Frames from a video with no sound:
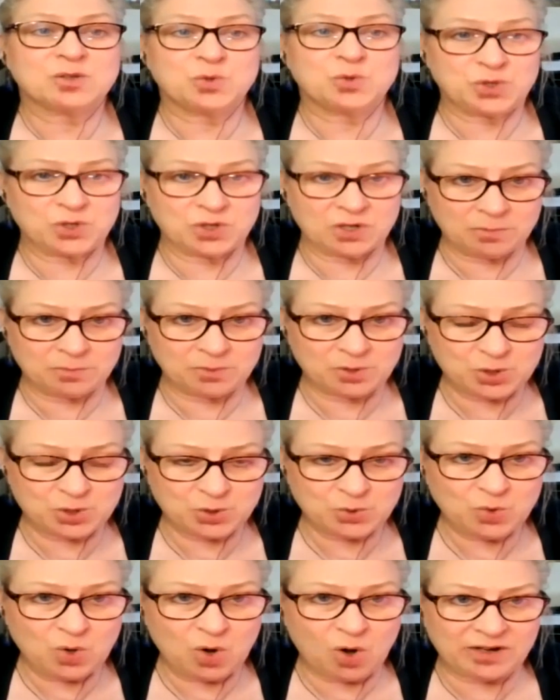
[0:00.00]
Who's your number
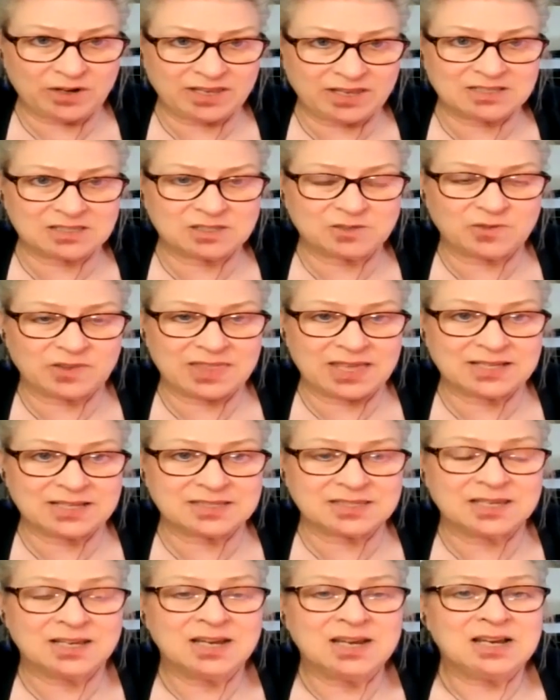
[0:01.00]
two audience for
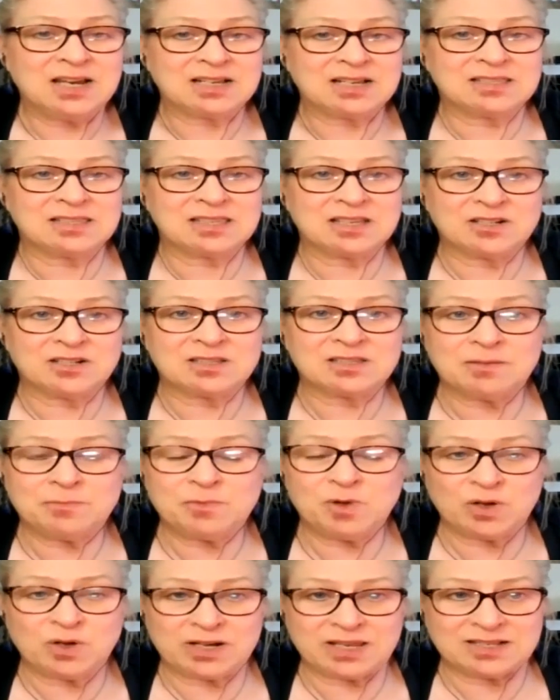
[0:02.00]
that? Because there are some
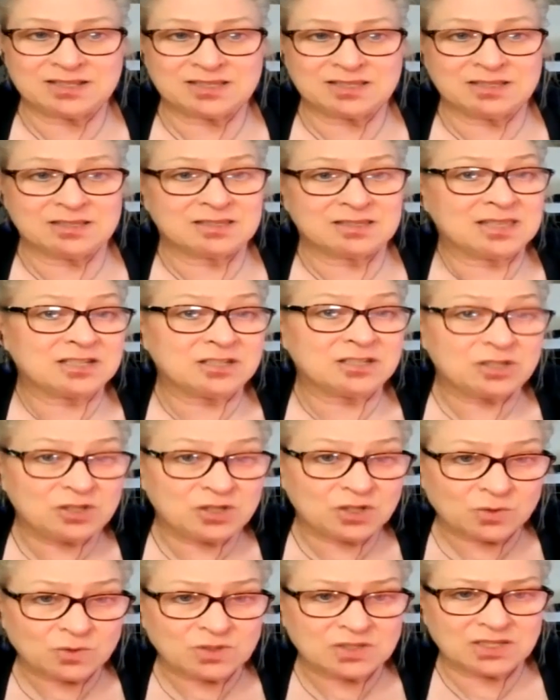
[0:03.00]
audiences that
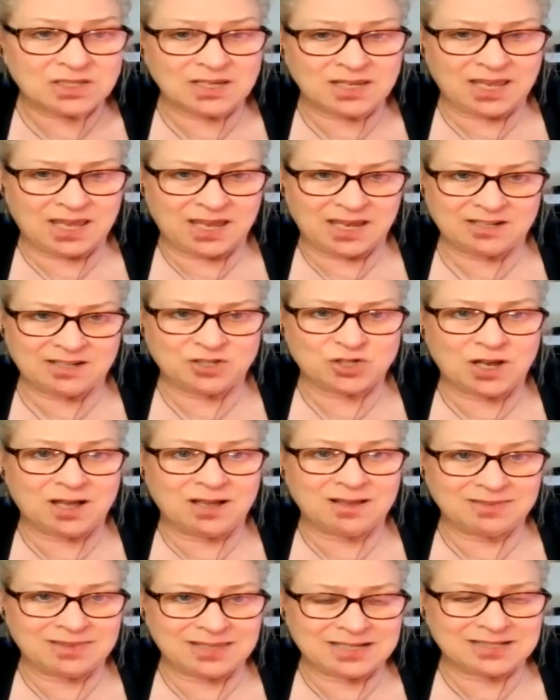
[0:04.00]
don't engage
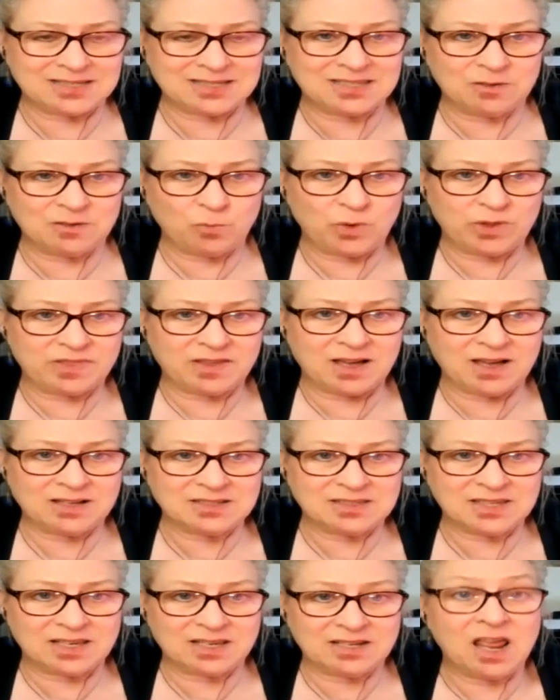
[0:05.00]
on LinkedIn with
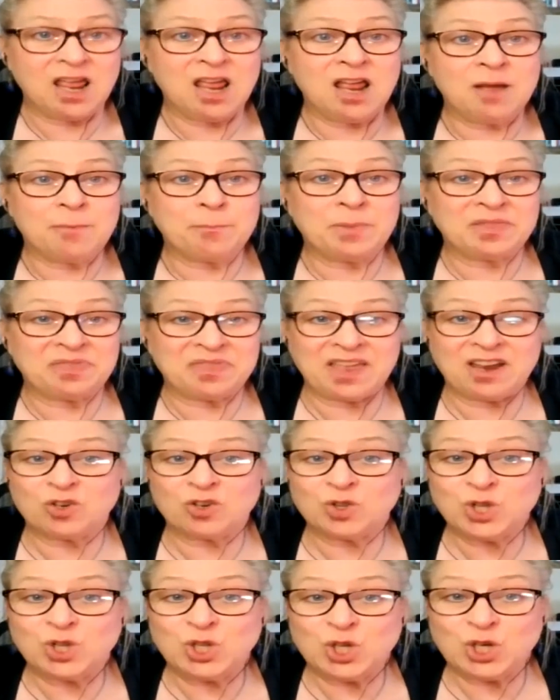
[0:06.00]
content, but they're
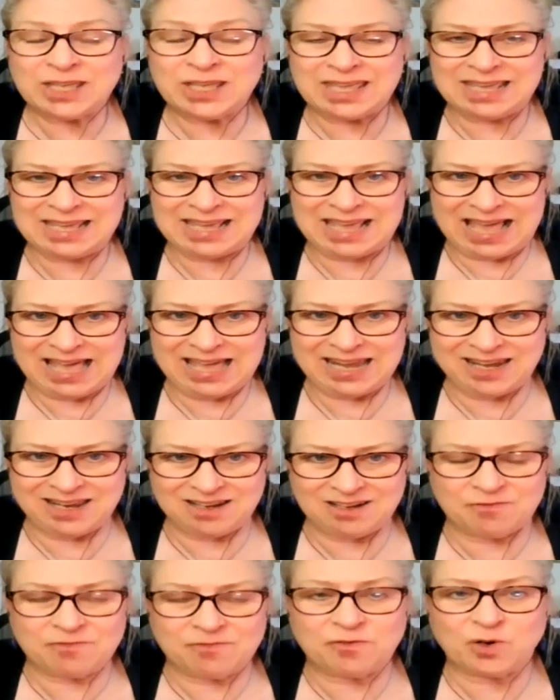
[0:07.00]
looking at it
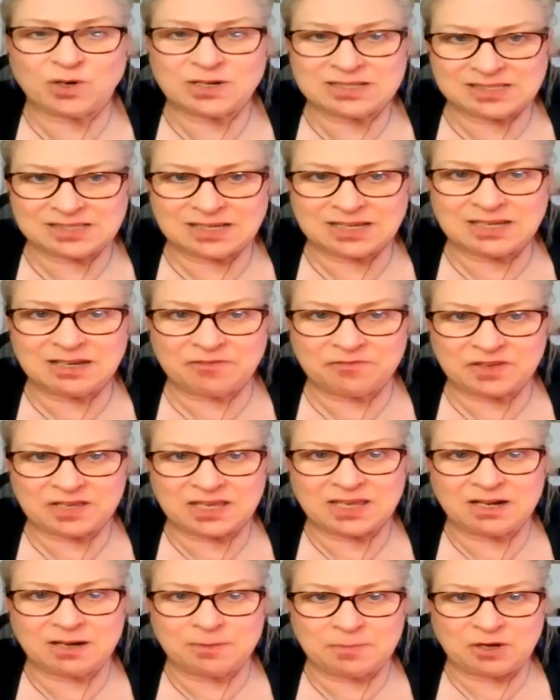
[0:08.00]
for a
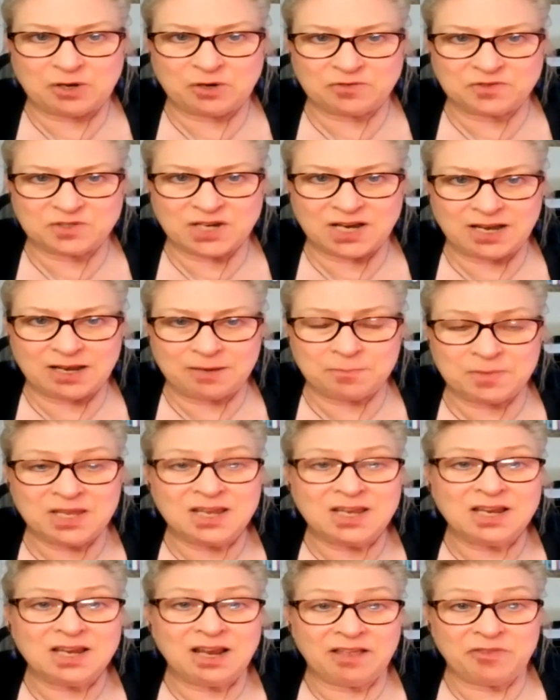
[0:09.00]
significant amount of time.
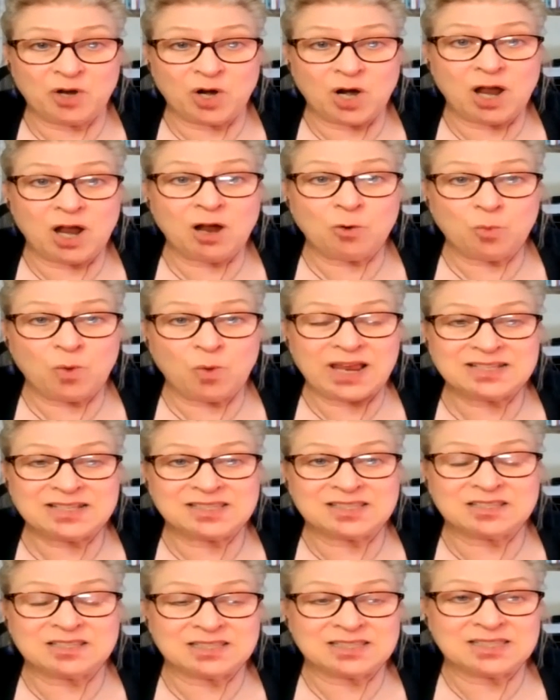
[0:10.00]
And there are
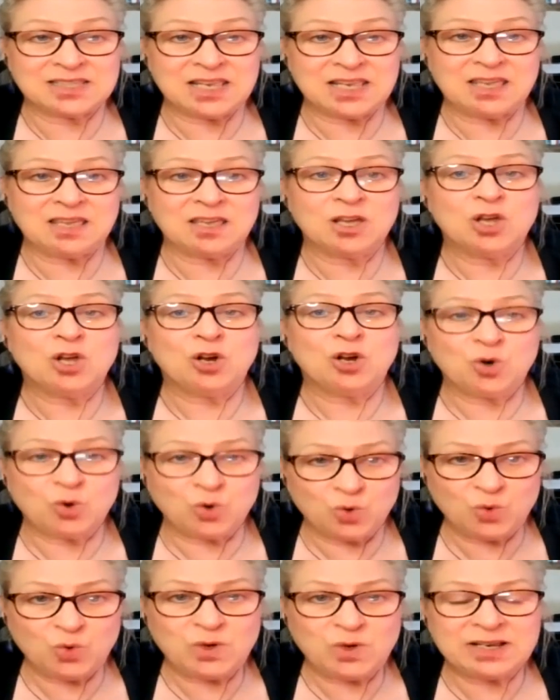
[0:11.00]
ways to see
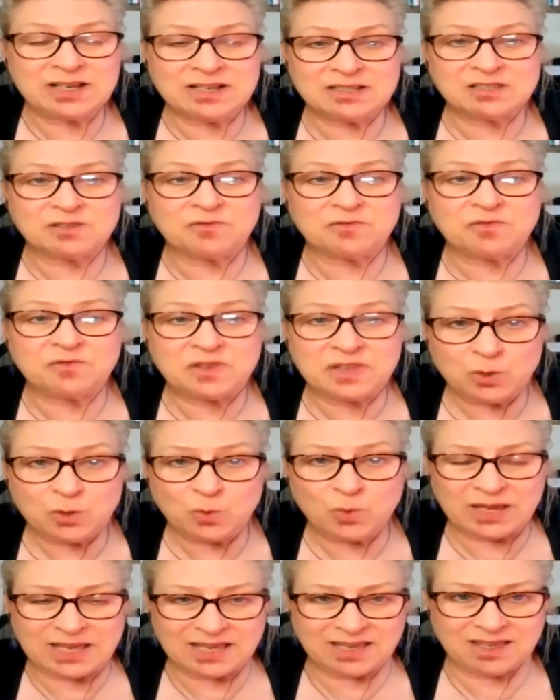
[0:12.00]
who is
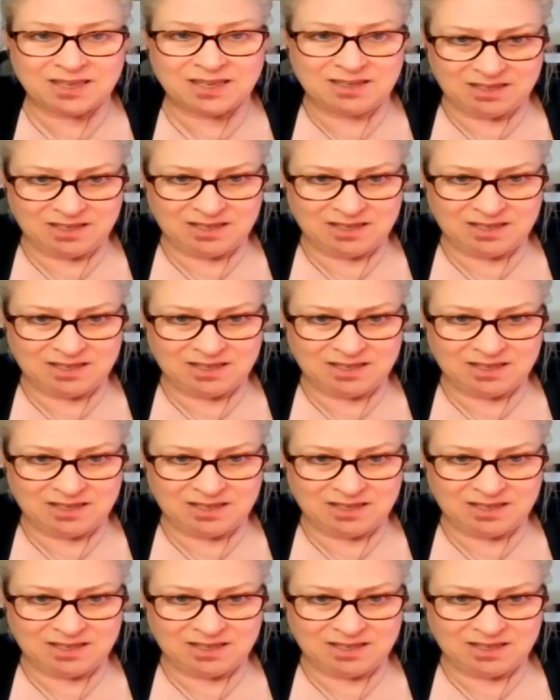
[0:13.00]
viewing